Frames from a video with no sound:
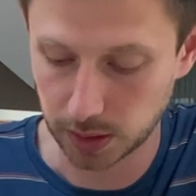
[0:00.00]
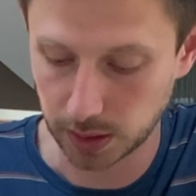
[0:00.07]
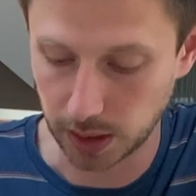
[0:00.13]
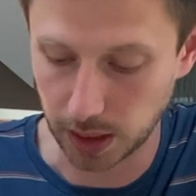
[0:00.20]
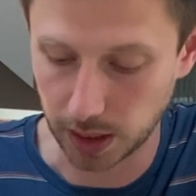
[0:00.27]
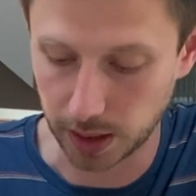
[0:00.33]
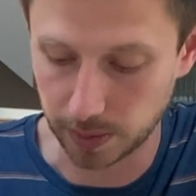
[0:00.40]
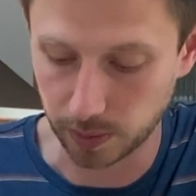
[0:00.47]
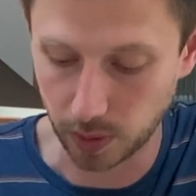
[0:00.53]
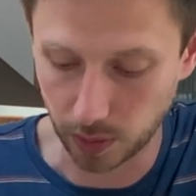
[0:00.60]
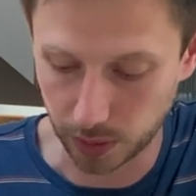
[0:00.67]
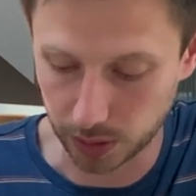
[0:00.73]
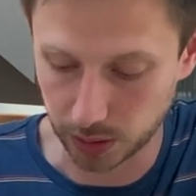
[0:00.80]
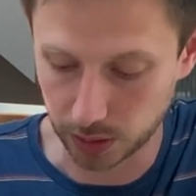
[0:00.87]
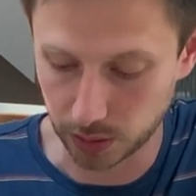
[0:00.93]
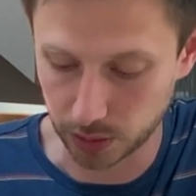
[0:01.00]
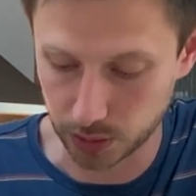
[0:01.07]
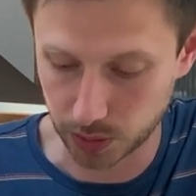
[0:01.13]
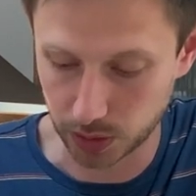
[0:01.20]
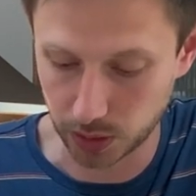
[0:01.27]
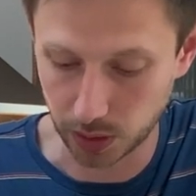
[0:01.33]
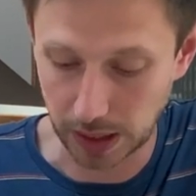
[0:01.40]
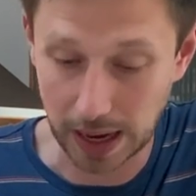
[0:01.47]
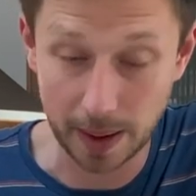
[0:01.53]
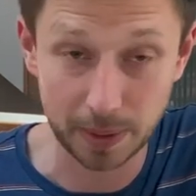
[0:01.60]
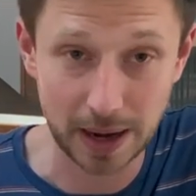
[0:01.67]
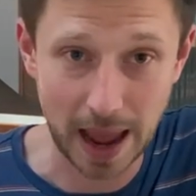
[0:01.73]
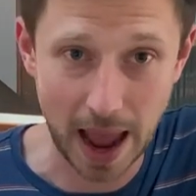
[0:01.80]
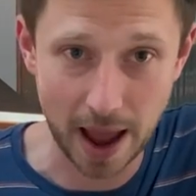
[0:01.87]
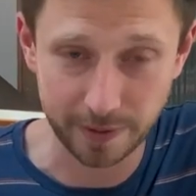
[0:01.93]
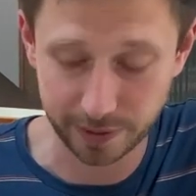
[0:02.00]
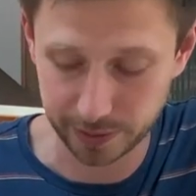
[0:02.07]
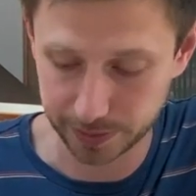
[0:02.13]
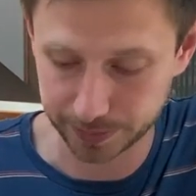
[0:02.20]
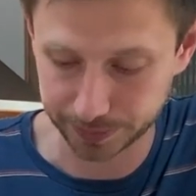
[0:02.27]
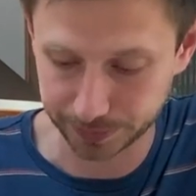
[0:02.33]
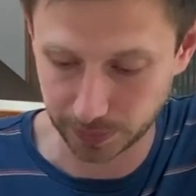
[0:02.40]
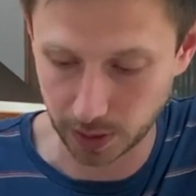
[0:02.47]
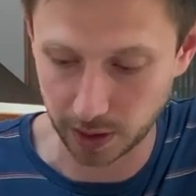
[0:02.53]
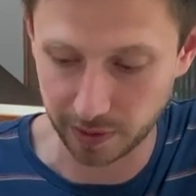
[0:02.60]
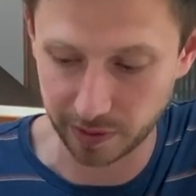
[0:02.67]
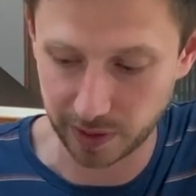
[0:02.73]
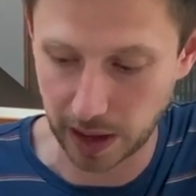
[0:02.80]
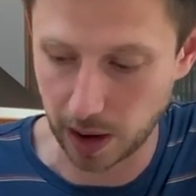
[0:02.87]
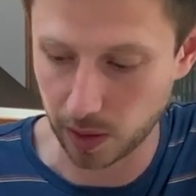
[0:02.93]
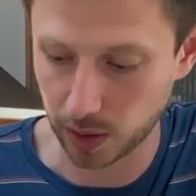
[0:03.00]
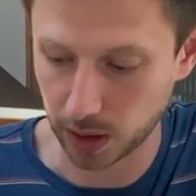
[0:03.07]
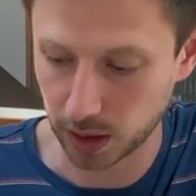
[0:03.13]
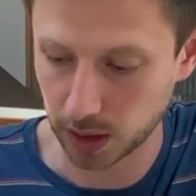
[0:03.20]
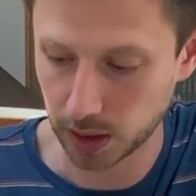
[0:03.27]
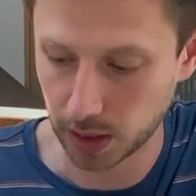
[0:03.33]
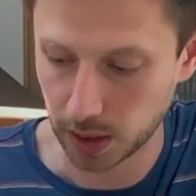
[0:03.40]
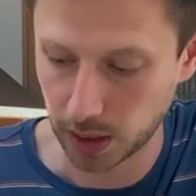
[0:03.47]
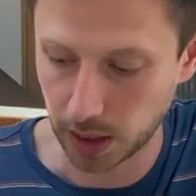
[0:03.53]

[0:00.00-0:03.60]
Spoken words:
what we're gonna do is we're gonna do a cup and a half of flour,